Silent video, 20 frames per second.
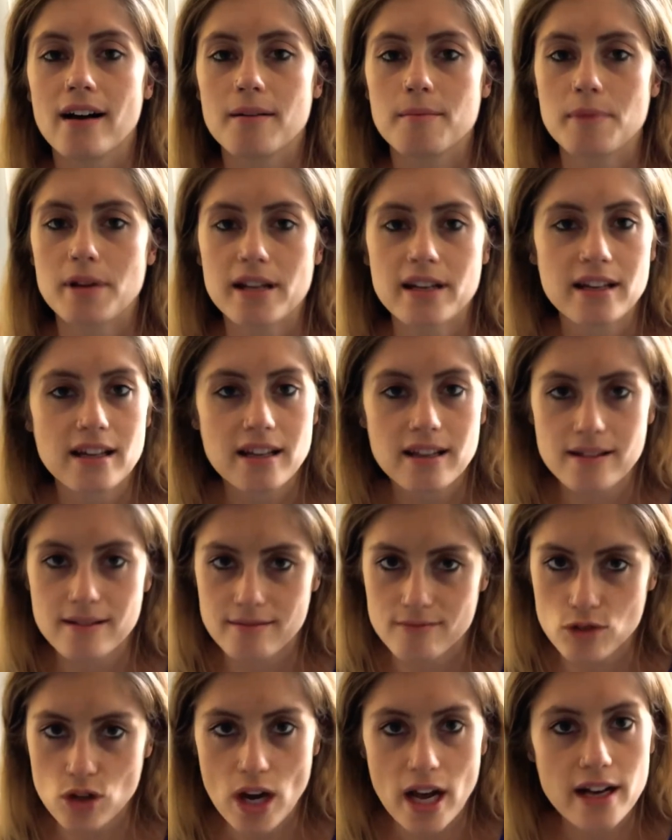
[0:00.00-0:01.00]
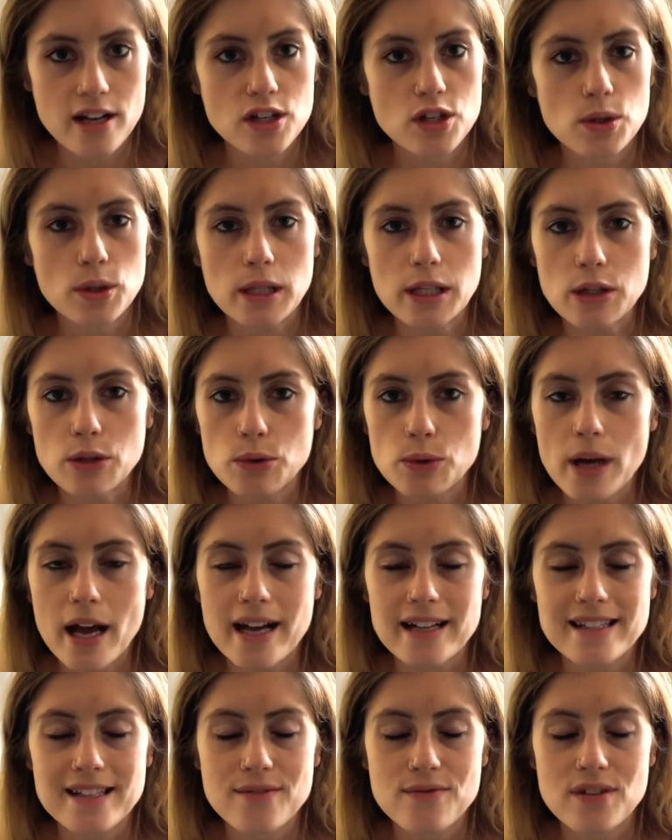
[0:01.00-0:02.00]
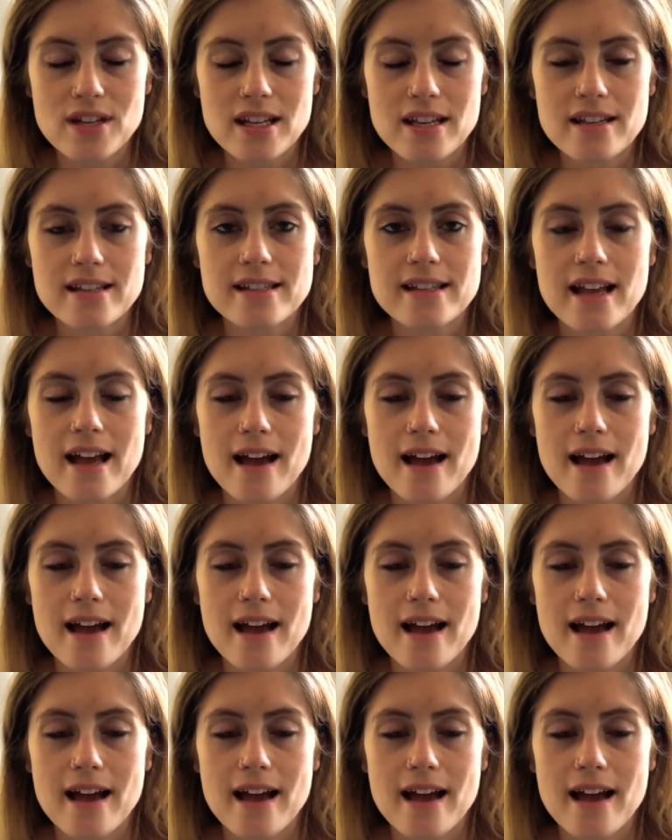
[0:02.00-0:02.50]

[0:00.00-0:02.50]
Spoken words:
been trying to do little activities.